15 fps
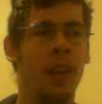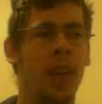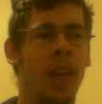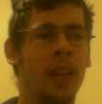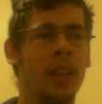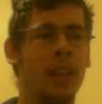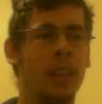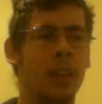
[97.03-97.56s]

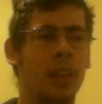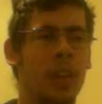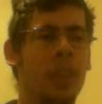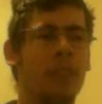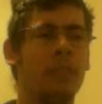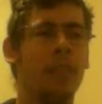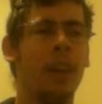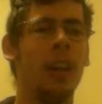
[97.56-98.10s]
And the third
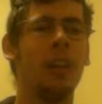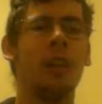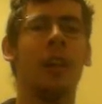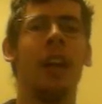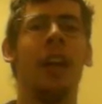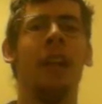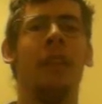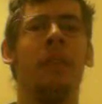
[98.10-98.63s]
and final
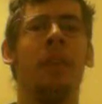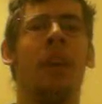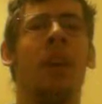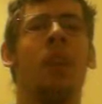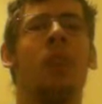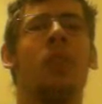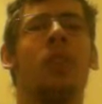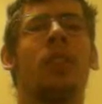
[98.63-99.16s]
game
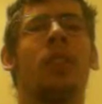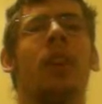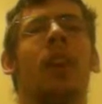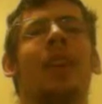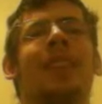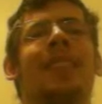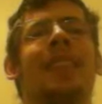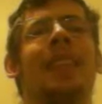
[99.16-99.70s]
was
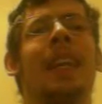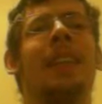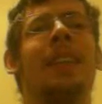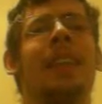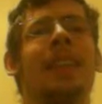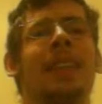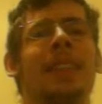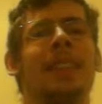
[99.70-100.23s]
called Sit,
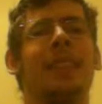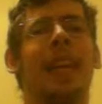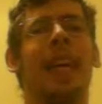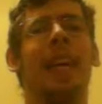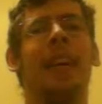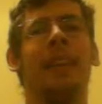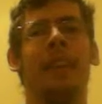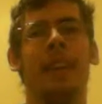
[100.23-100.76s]

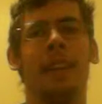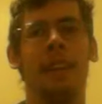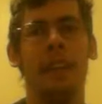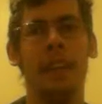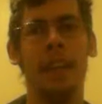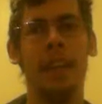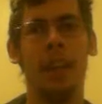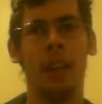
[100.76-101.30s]
Stand,
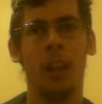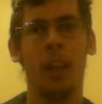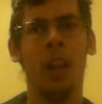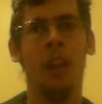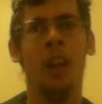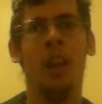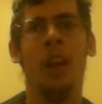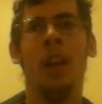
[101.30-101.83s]
Kneel,
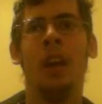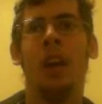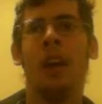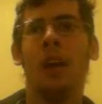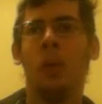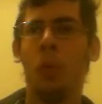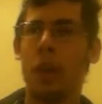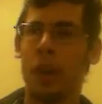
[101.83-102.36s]

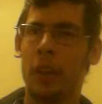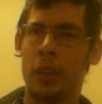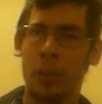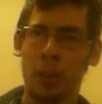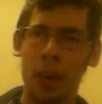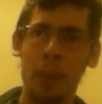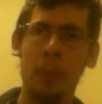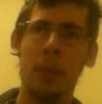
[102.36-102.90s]
where
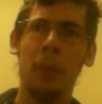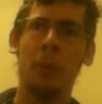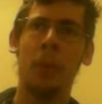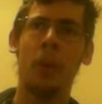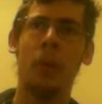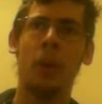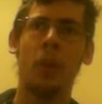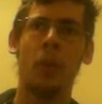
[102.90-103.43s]
three
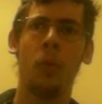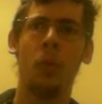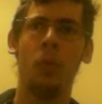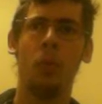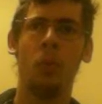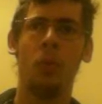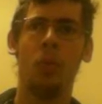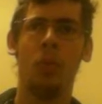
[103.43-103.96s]
people were
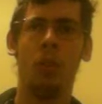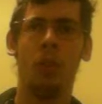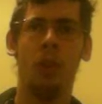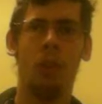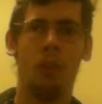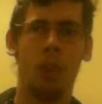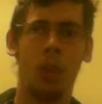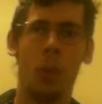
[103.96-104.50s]

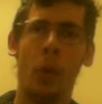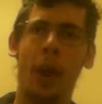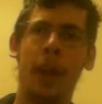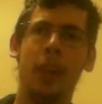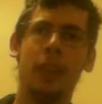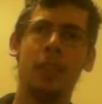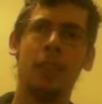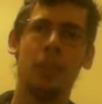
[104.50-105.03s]

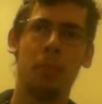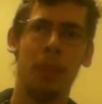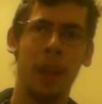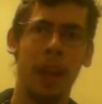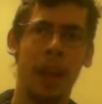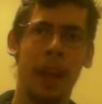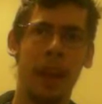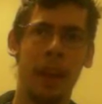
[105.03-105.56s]
required to
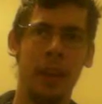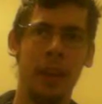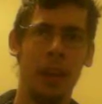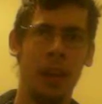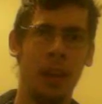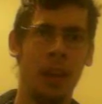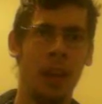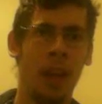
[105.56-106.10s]
play,
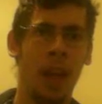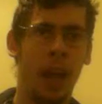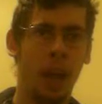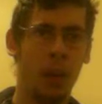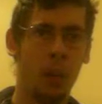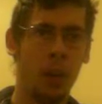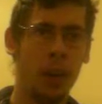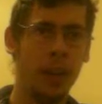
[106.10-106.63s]

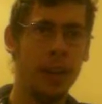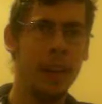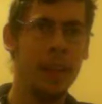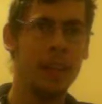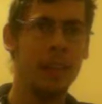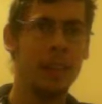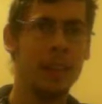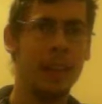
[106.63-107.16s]
and one needed
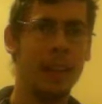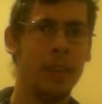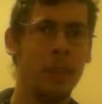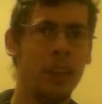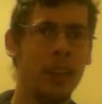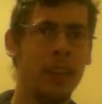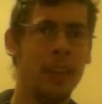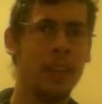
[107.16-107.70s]
to sit,
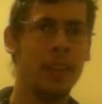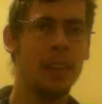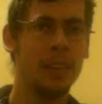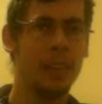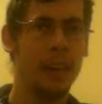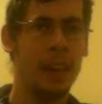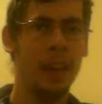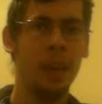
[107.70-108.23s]
one needed to
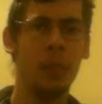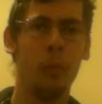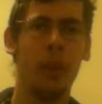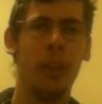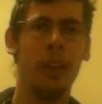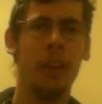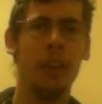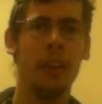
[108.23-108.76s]
stand, and
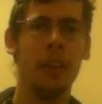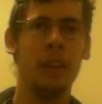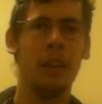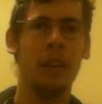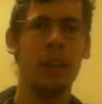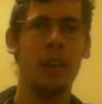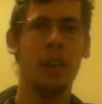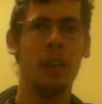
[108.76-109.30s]
one needed to
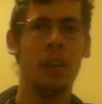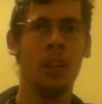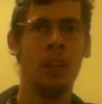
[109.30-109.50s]
kneel.